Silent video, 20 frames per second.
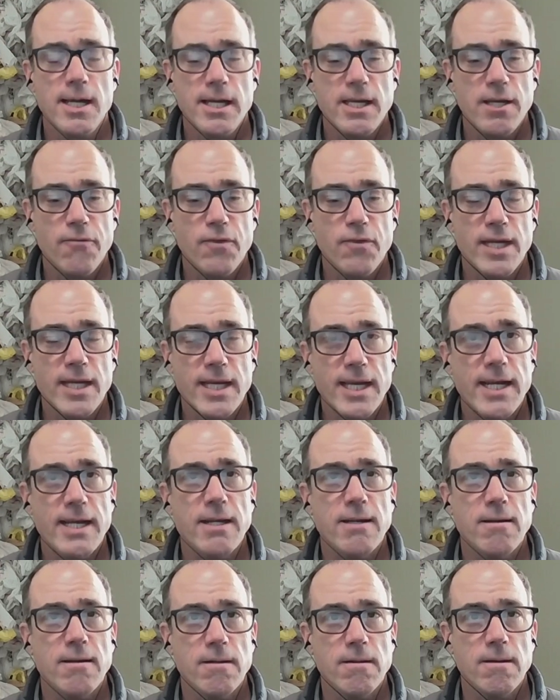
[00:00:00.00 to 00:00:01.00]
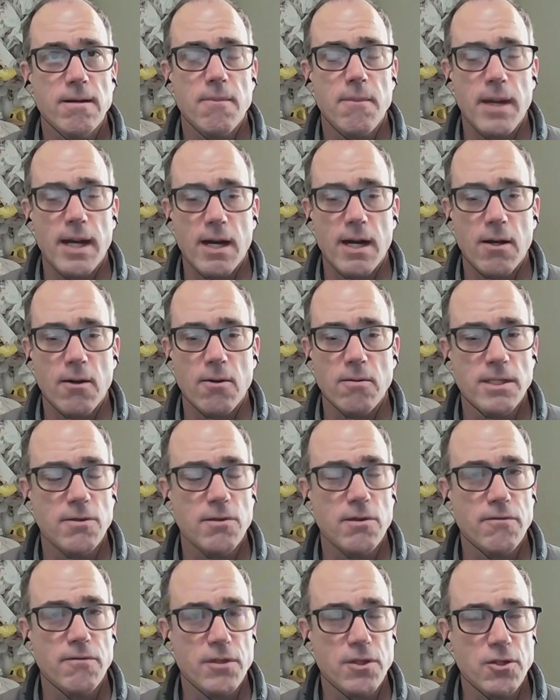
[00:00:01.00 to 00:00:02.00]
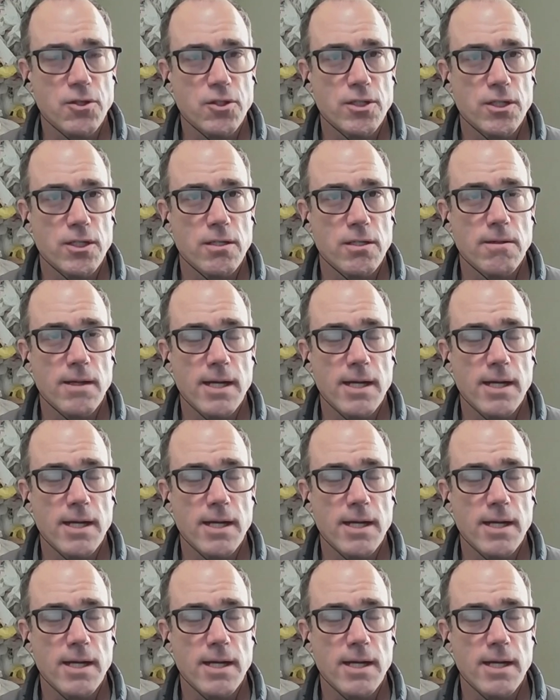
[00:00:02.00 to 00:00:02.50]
if they care about the future